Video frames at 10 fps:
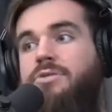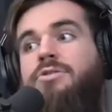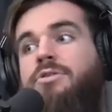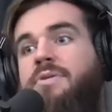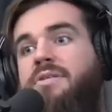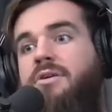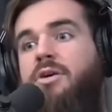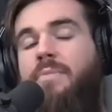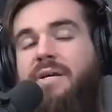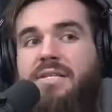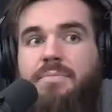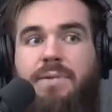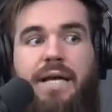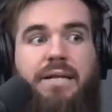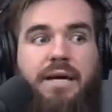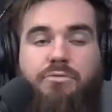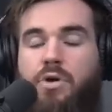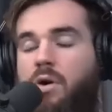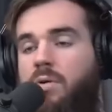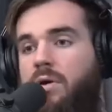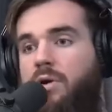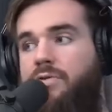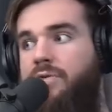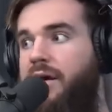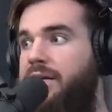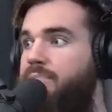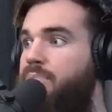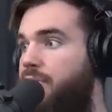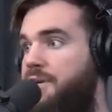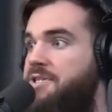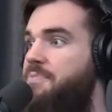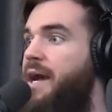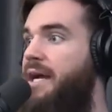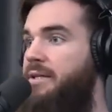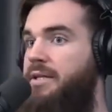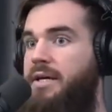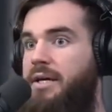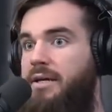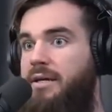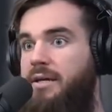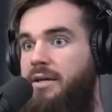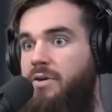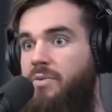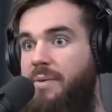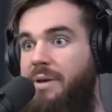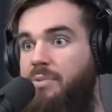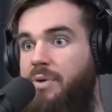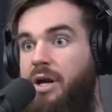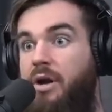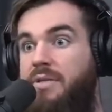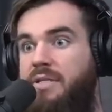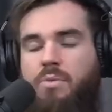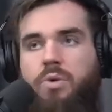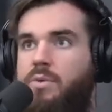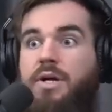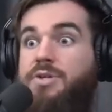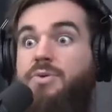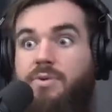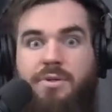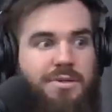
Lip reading: YouTubers and comics can play that role of like a priest back in the day, where people would go and say, "What do I do?"